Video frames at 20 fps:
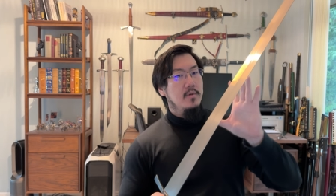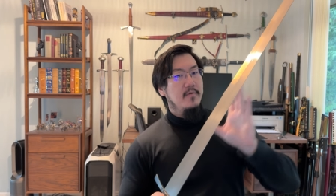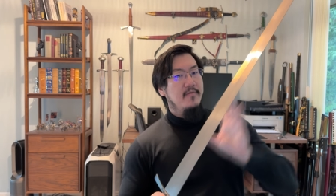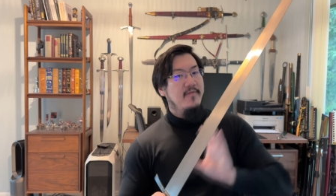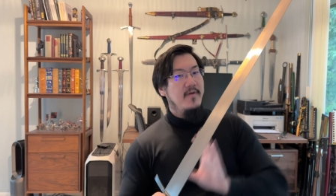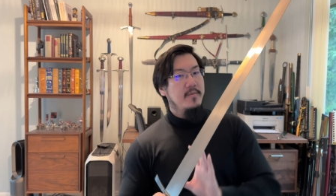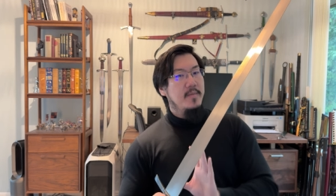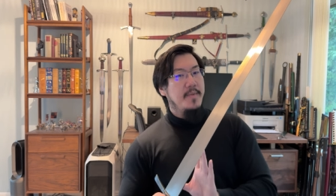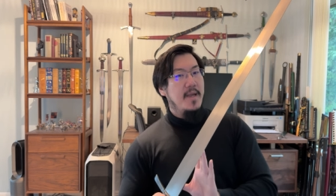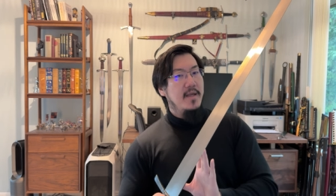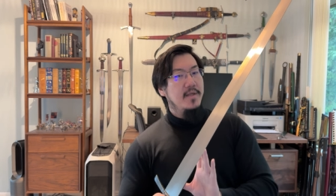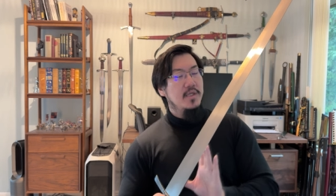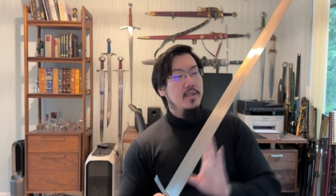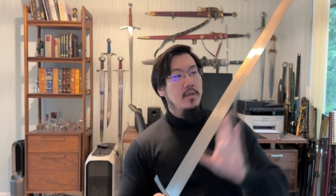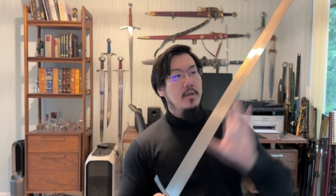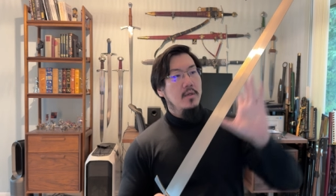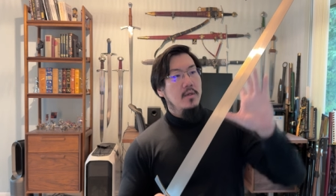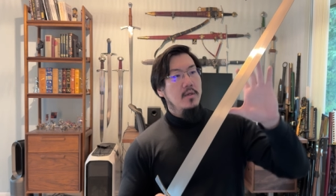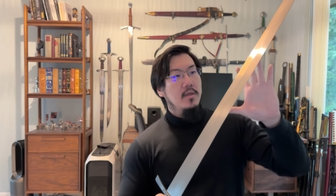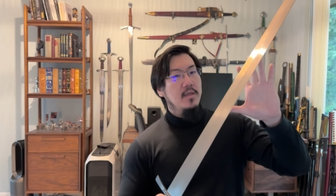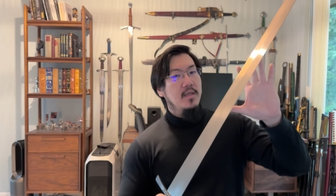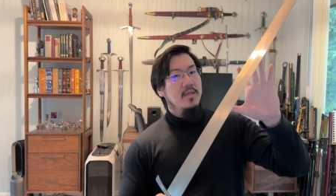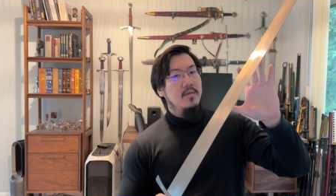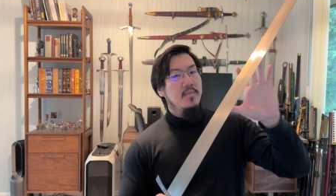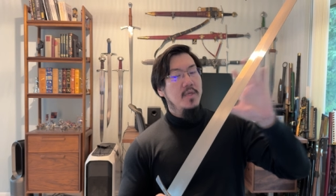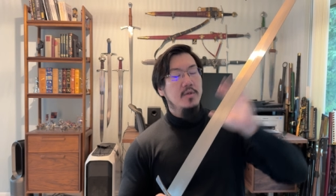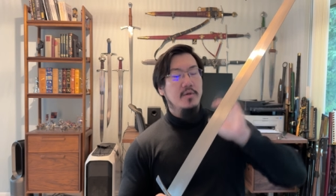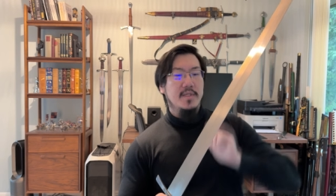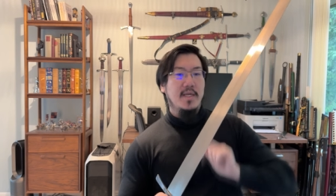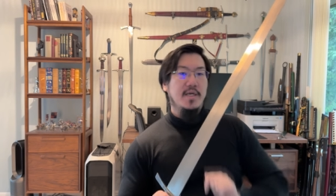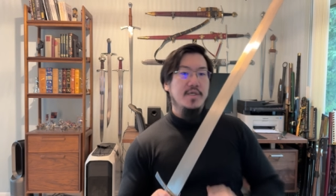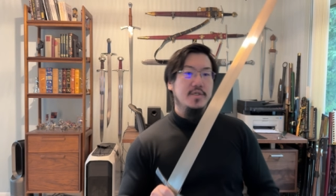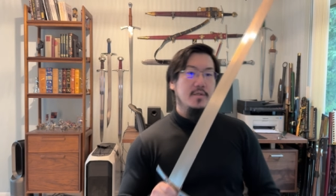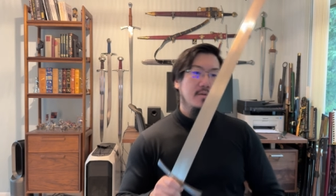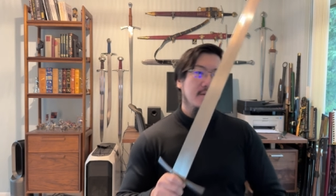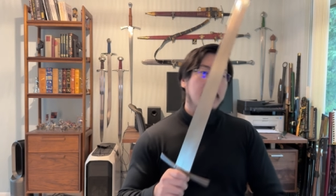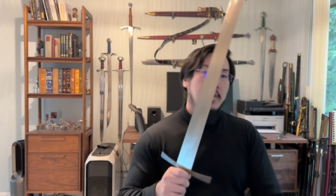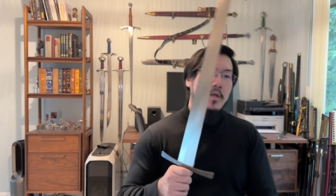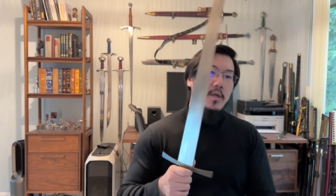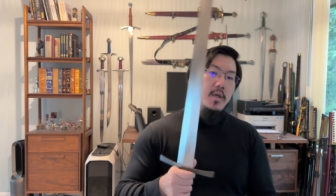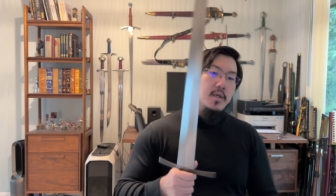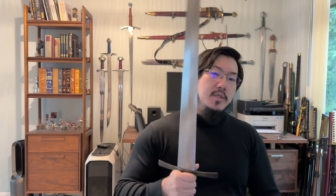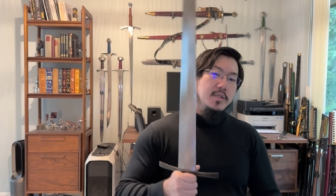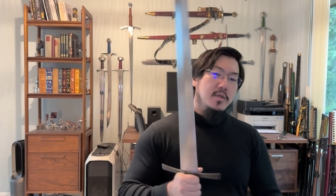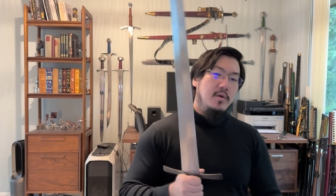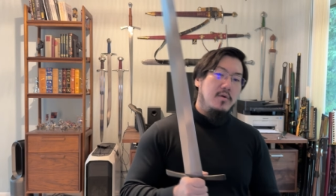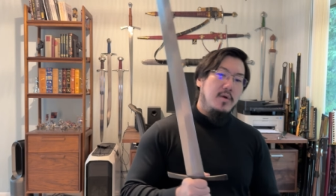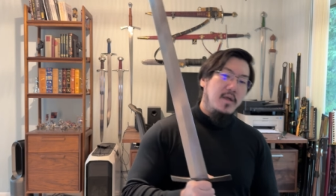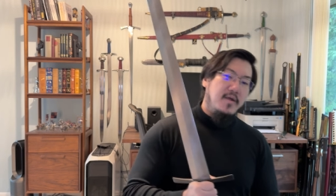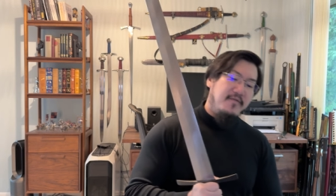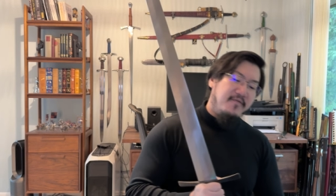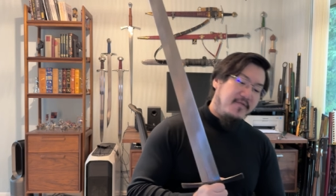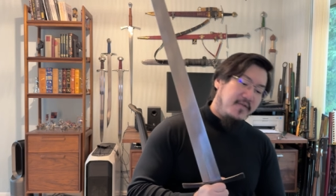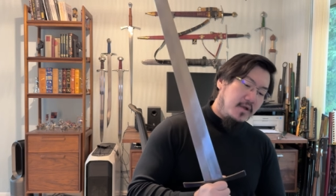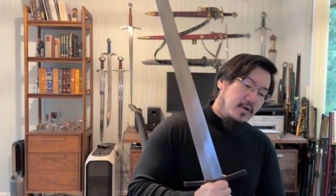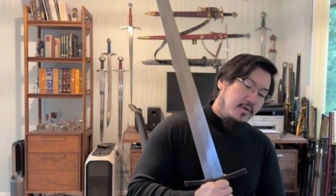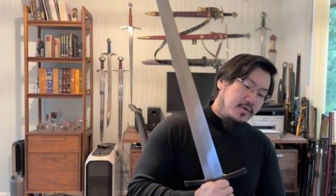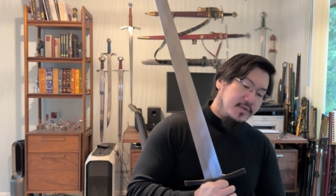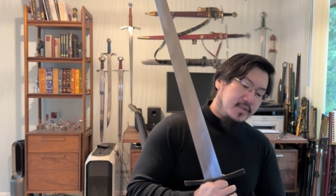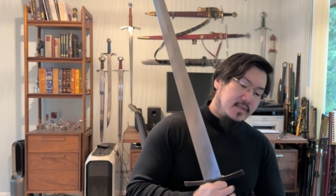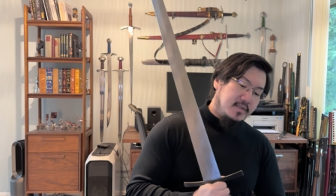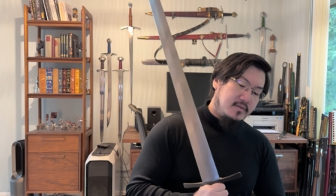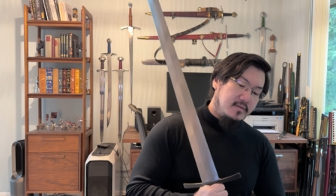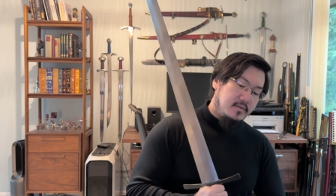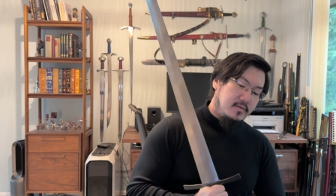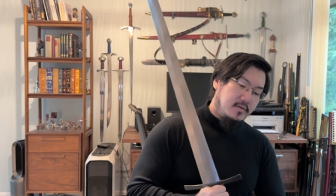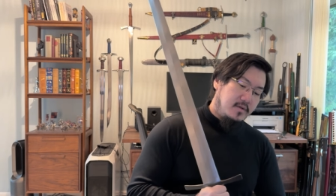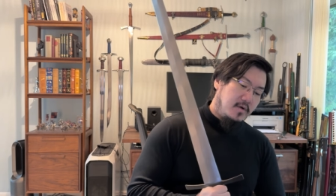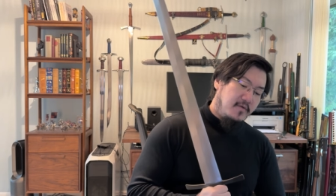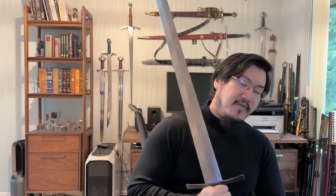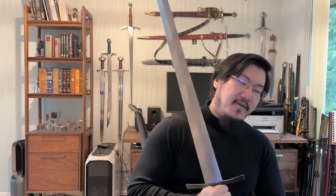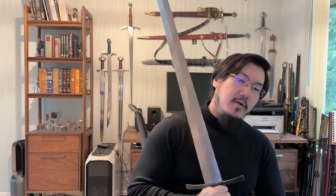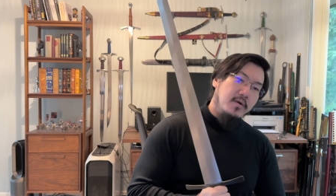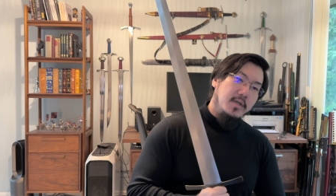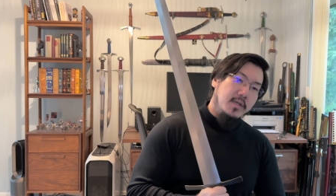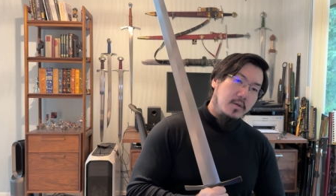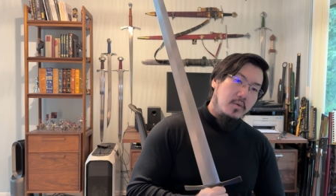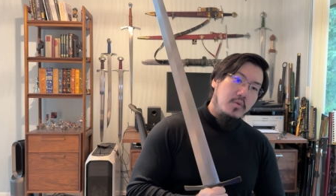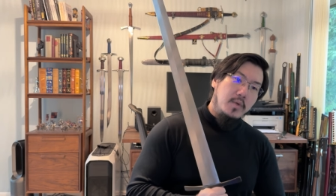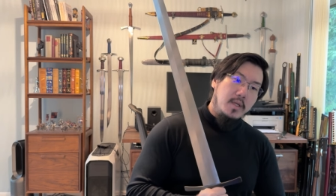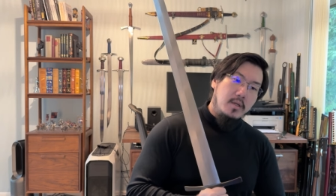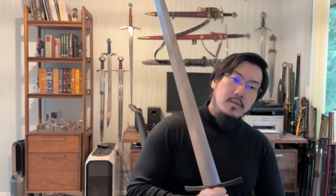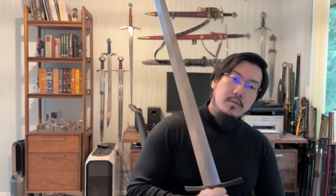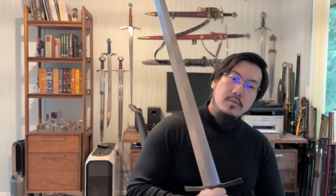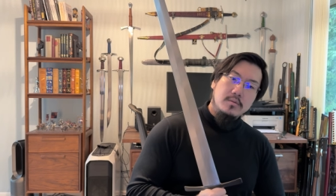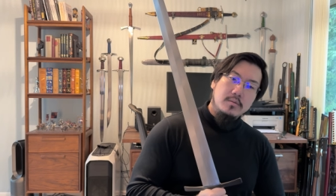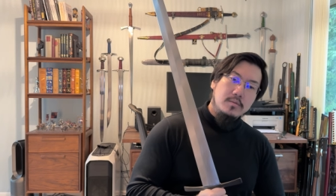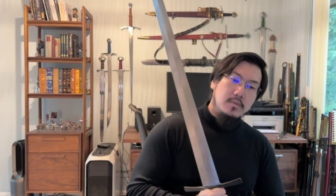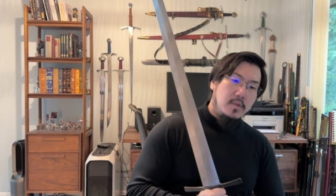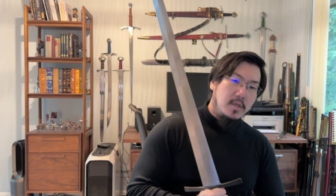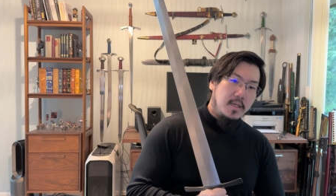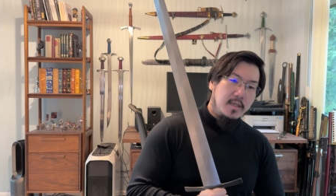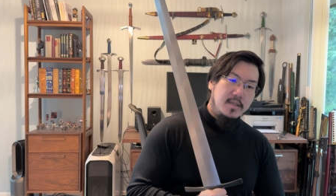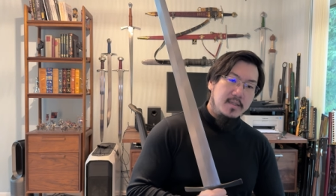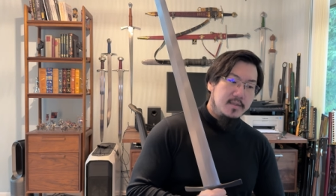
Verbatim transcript: from base in the middle section. So it feels, it'll feel a little weird, right?